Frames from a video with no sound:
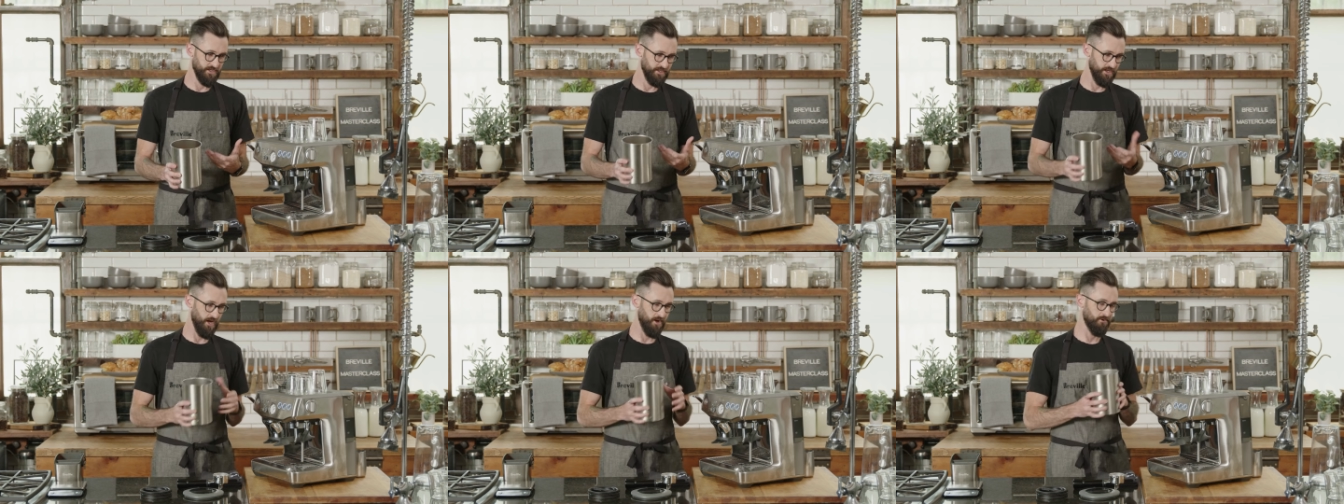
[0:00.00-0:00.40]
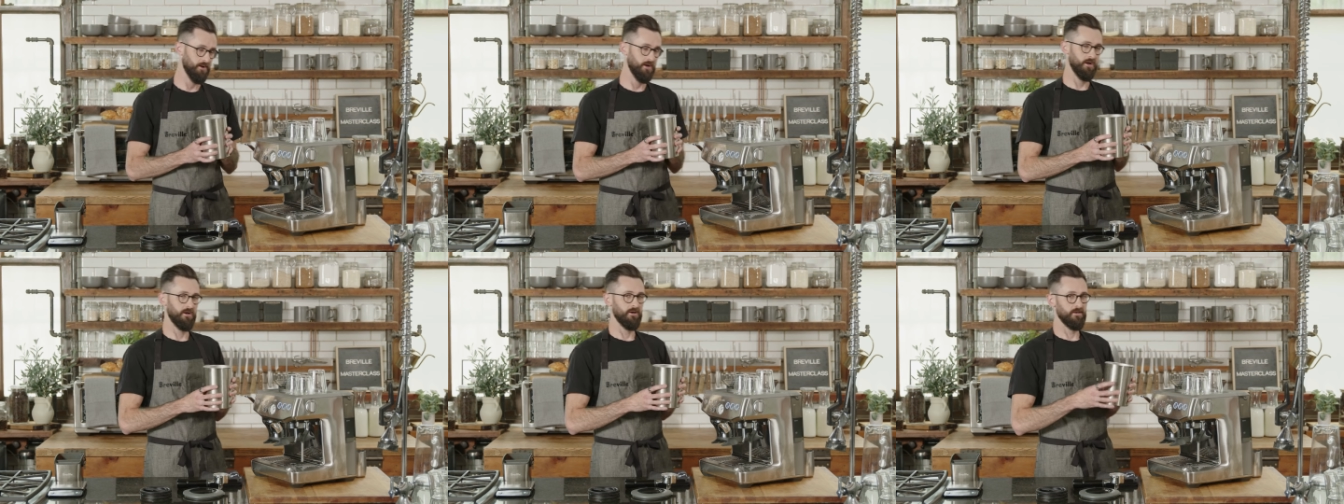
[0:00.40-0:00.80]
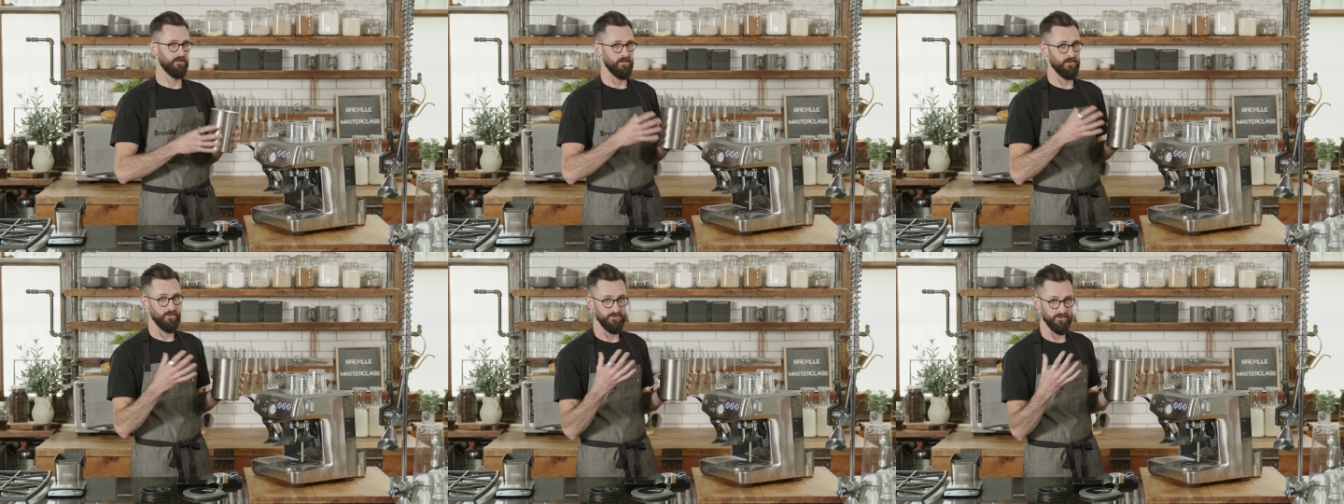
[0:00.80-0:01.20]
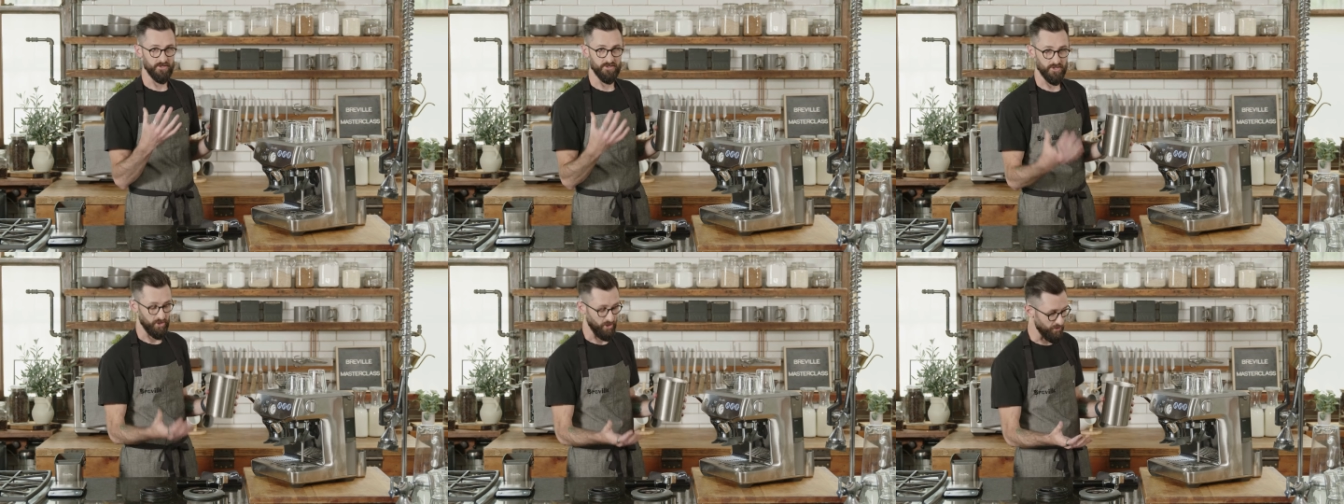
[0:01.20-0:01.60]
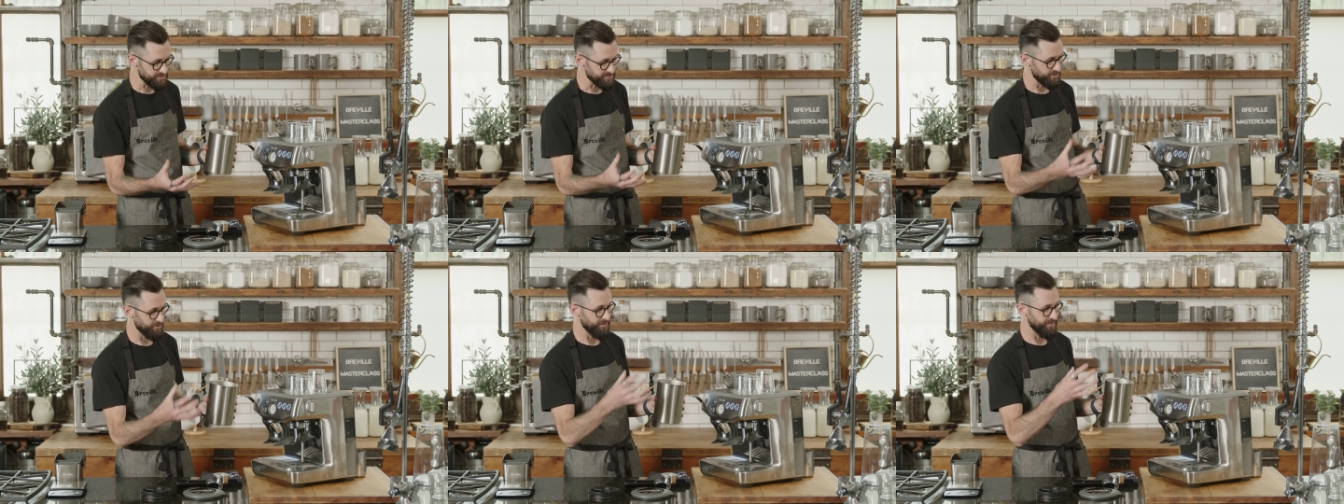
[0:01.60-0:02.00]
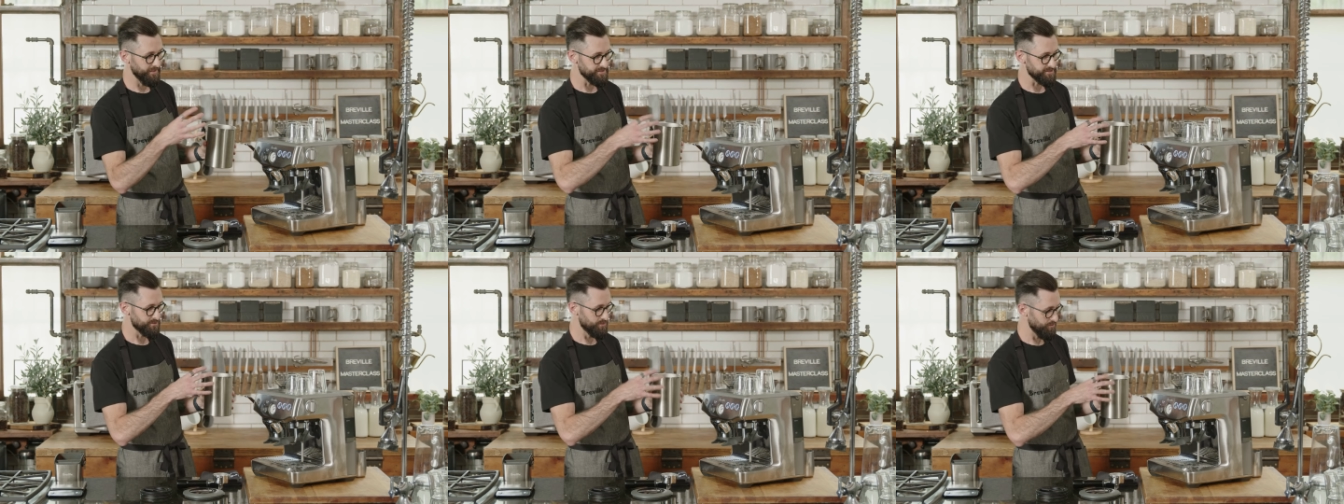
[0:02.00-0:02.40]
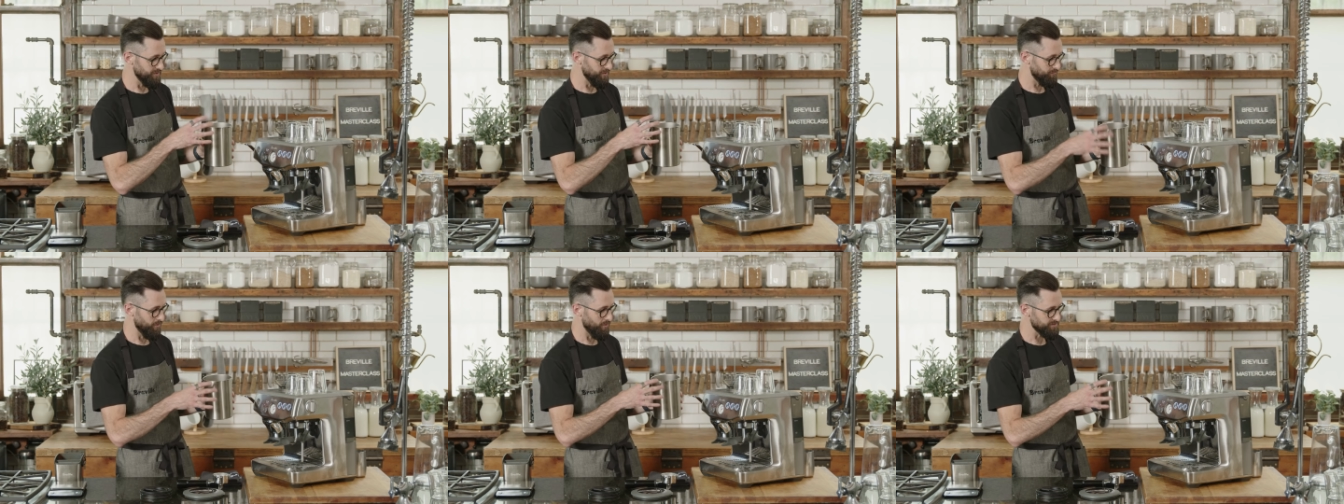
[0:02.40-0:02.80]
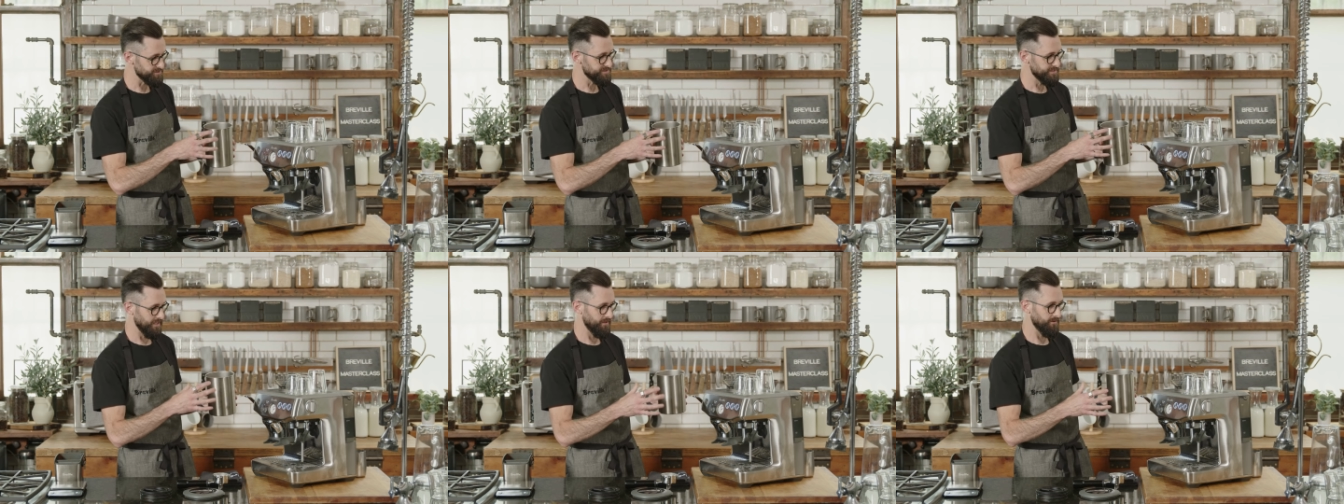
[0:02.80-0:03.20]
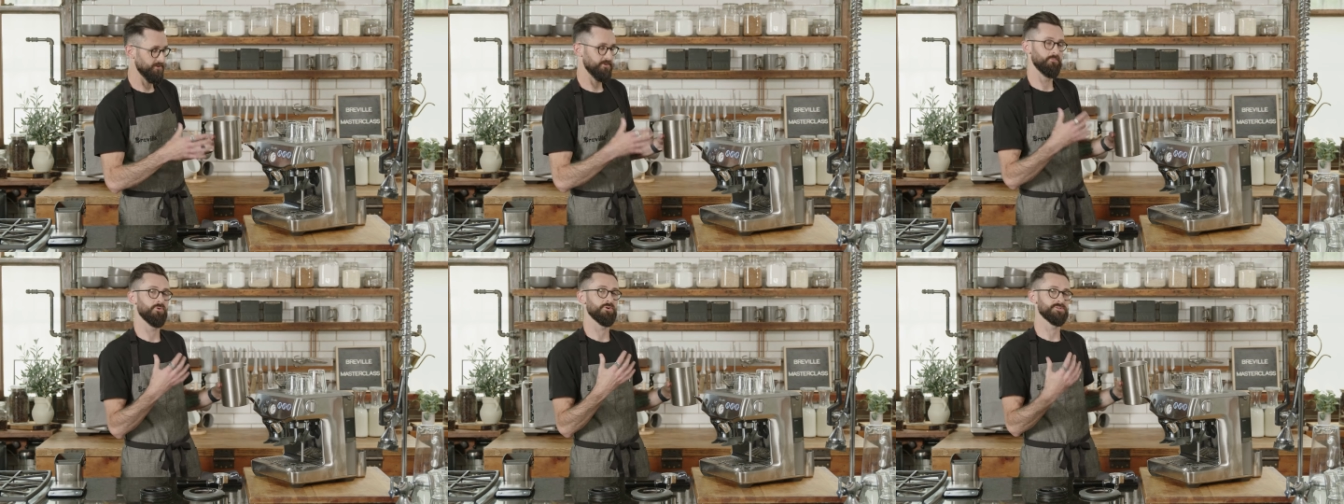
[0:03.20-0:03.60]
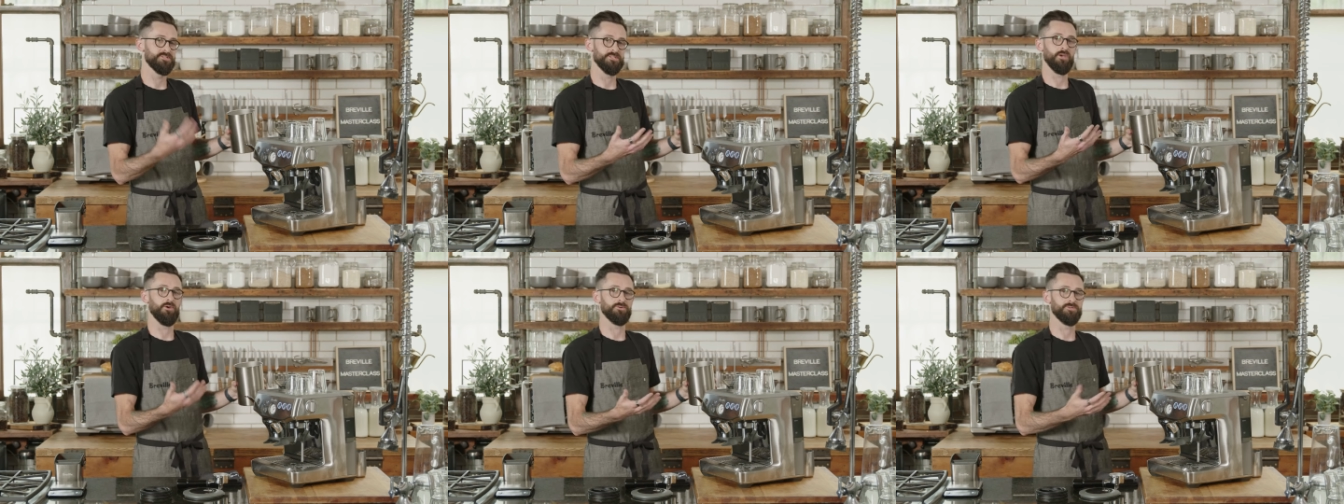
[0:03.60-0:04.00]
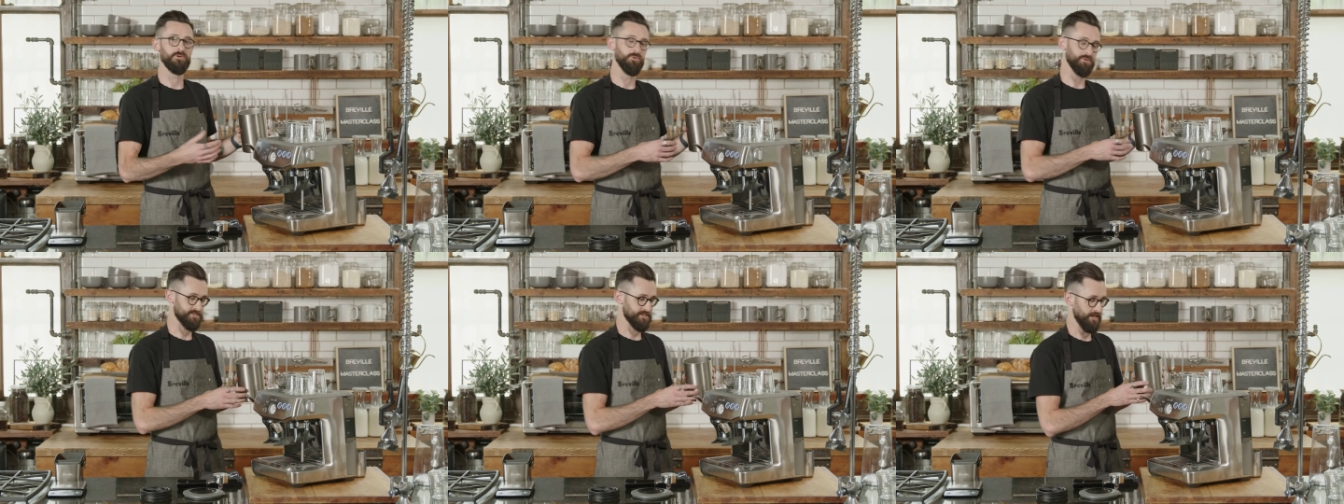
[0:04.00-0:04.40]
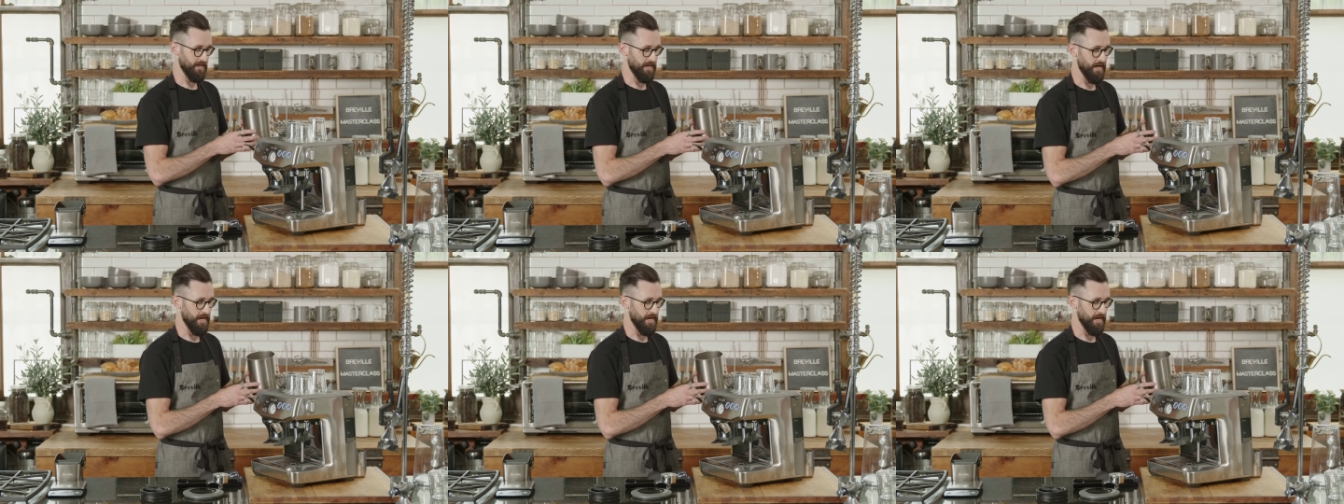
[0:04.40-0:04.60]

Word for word: Now, the closer it is to the roast date, the more CO2 it's gonna